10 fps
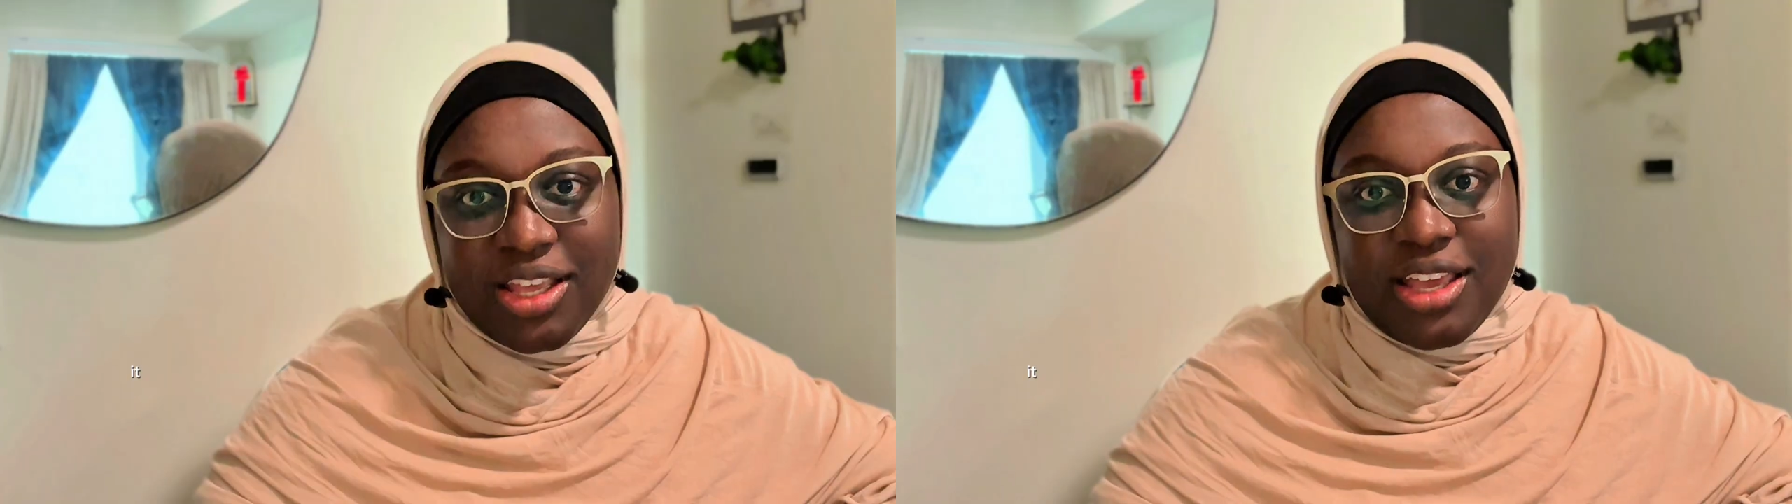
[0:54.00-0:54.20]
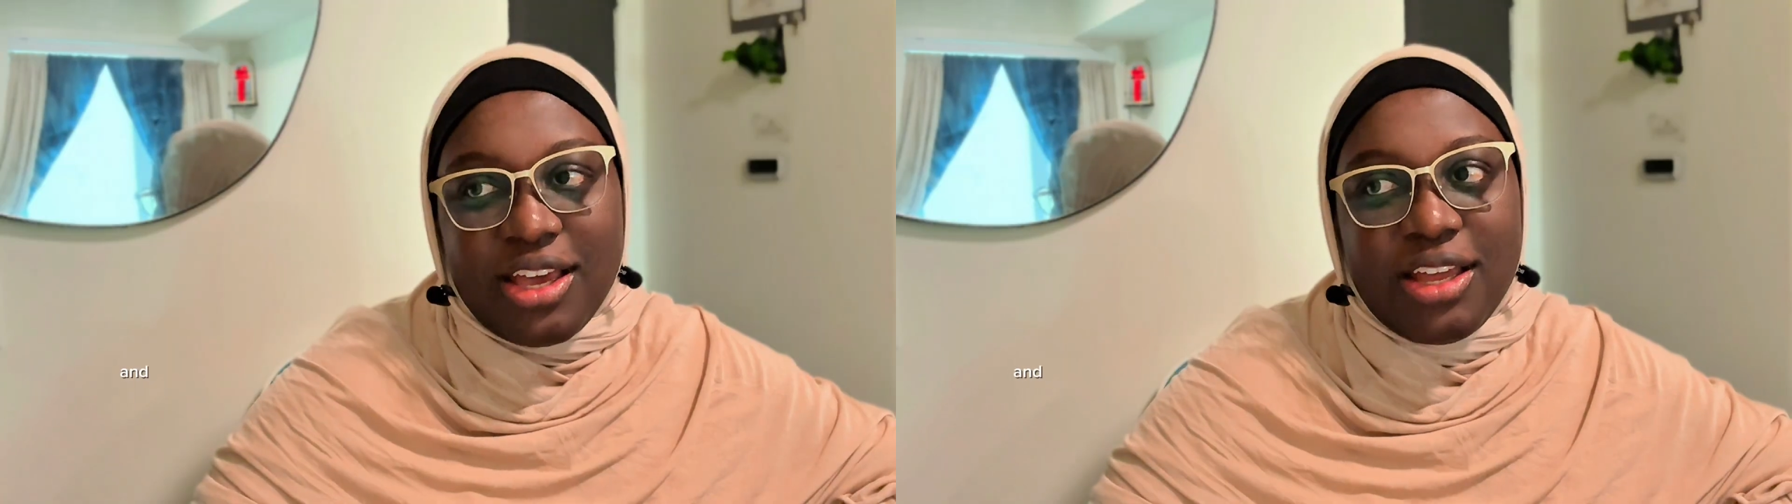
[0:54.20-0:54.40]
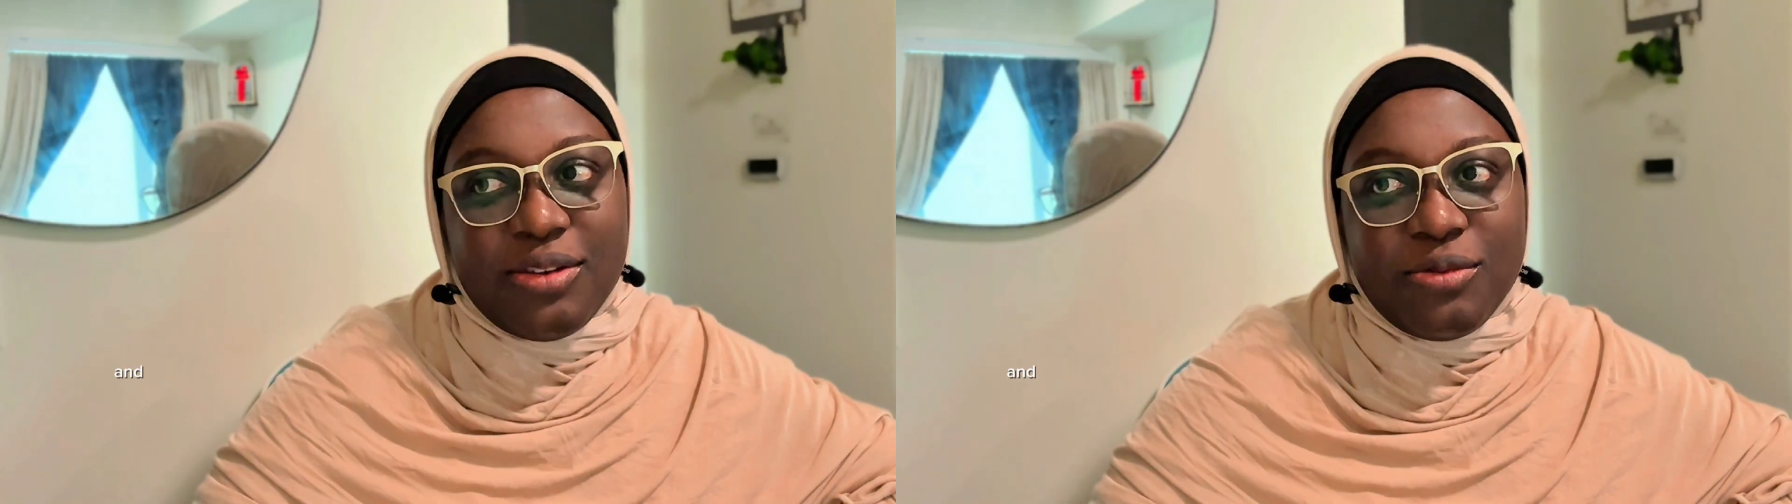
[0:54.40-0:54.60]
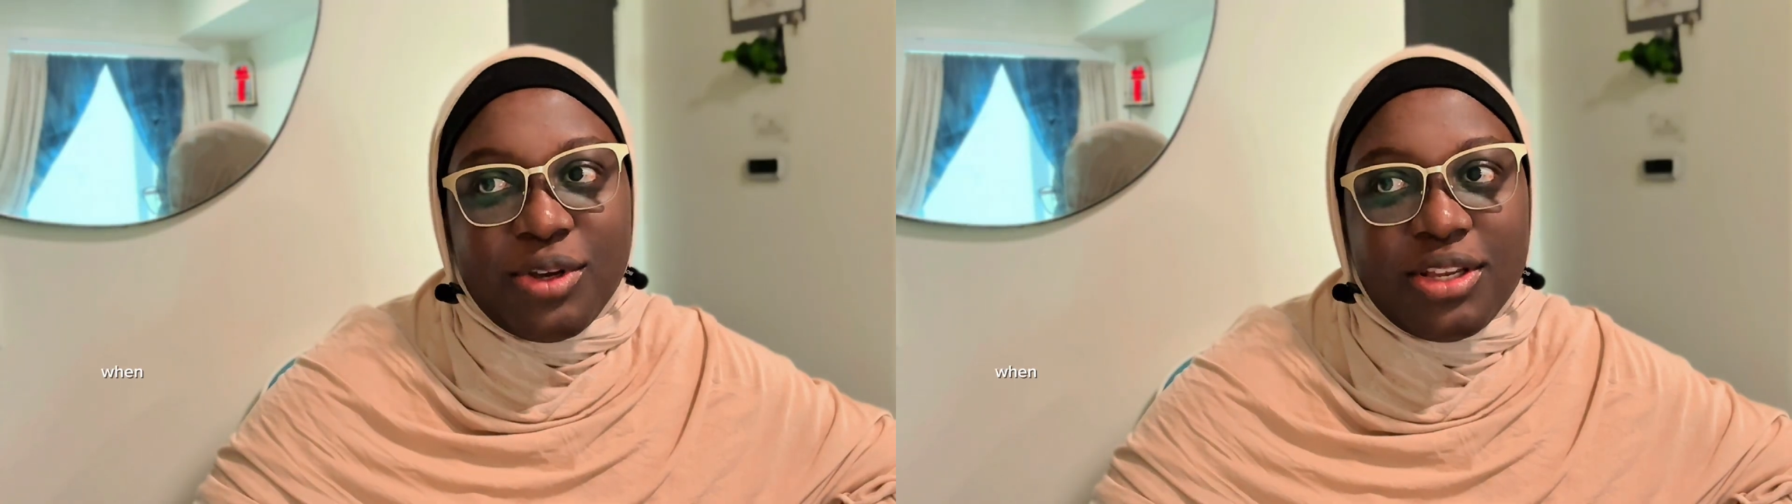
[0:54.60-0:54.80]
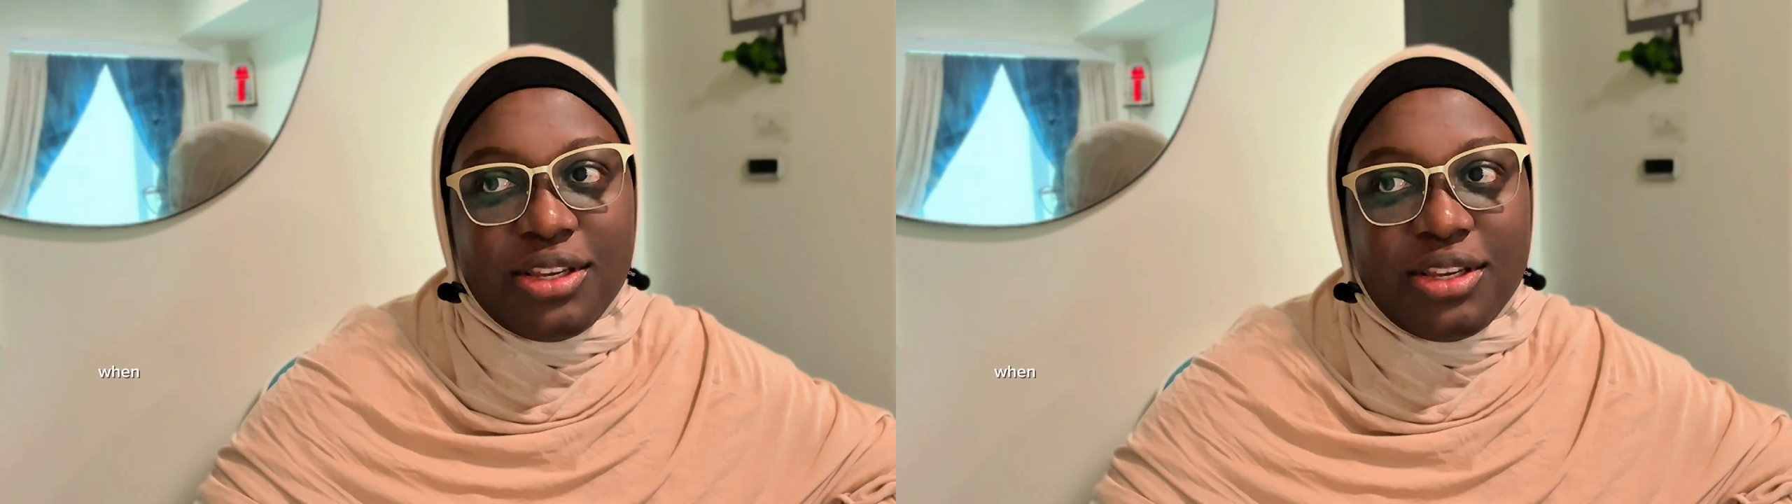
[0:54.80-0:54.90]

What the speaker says: And when